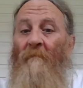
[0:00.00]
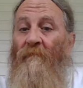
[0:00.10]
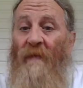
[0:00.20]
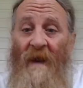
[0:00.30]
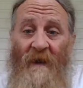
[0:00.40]

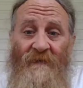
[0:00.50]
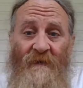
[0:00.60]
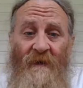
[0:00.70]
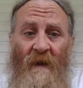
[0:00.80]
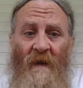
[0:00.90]

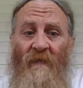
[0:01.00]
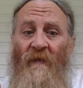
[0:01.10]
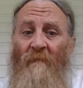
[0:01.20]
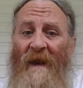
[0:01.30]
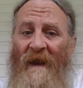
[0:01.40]
Blessed
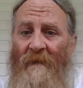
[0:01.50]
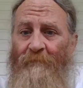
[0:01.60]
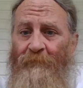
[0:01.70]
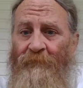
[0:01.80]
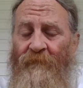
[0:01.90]
the
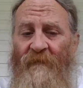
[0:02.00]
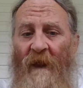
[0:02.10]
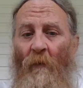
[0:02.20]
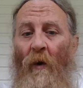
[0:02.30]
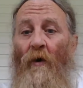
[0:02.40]
man
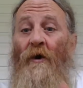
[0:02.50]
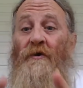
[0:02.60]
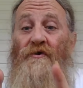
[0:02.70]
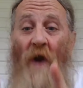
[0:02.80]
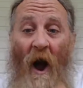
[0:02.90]
that walk
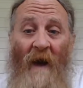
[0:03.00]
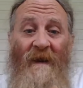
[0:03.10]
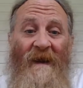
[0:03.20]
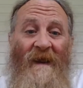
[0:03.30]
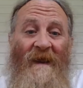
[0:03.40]
not
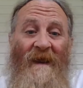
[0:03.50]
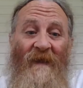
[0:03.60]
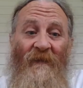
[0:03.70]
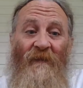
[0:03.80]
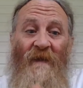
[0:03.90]

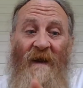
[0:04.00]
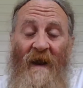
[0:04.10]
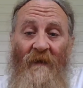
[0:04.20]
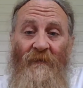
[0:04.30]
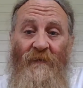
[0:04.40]
in the
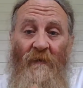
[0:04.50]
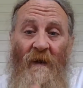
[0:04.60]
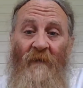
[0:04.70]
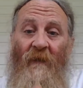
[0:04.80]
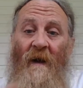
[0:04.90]
counsel
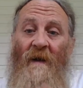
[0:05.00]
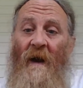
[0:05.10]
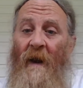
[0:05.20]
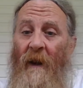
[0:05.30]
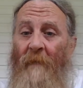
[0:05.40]
of the
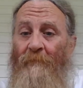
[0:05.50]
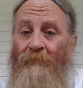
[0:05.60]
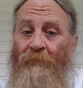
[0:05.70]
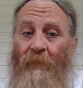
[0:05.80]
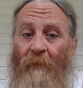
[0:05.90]
ungodly,
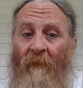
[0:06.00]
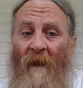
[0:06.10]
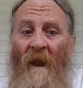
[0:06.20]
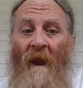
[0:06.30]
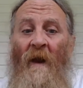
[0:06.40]

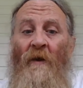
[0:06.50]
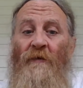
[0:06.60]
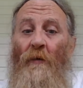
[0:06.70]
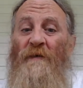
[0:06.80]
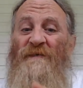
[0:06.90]

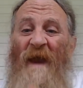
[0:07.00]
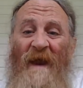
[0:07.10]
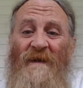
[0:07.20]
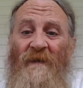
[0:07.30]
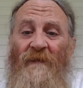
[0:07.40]
nor
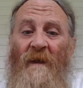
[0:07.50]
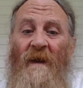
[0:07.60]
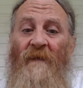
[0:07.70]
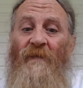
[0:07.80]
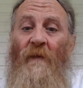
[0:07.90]
standeth
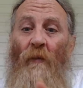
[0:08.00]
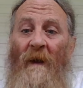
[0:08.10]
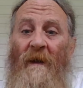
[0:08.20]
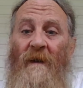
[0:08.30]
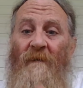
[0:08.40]
in the
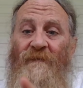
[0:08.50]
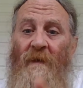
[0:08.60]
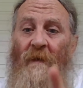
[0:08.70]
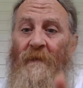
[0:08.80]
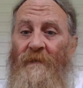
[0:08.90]
way of
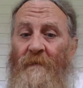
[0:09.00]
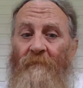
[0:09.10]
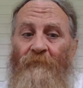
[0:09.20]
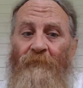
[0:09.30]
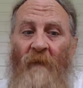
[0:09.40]
sinners,
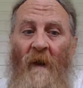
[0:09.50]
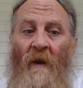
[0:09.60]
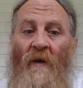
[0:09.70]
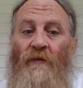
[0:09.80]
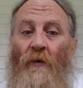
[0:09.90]

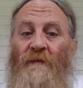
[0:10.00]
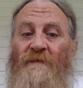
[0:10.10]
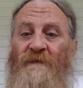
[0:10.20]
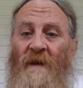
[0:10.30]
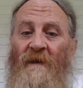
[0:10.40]
nor
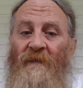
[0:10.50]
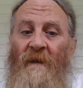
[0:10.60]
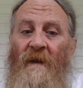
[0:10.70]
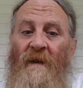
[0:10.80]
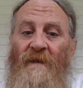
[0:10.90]

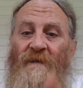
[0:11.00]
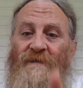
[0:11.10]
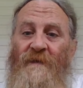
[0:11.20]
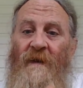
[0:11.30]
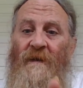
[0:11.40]
sitteth in the
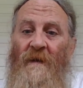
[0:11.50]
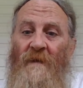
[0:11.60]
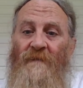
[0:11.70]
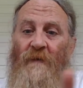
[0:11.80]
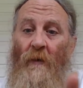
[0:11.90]
seat
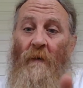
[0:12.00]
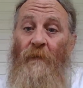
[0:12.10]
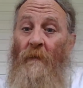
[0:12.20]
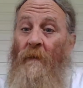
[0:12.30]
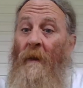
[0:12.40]
of the
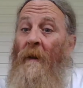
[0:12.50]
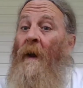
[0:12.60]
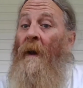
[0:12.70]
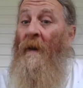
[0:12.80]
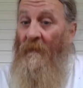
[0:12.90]
scornful.
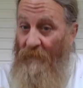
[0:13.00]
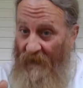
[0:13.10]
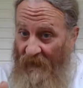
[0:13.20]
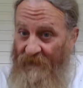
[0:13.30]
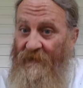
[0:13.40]

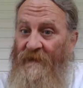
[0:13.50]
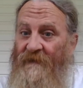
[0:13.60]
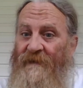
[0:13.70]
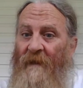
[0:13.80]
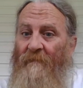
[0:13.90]
Blessed
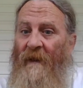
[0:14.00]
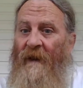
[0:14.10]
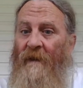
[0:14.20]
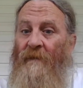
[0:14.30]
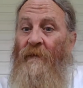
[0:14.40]
is that
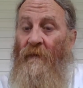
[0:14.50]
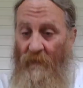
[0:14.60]
man.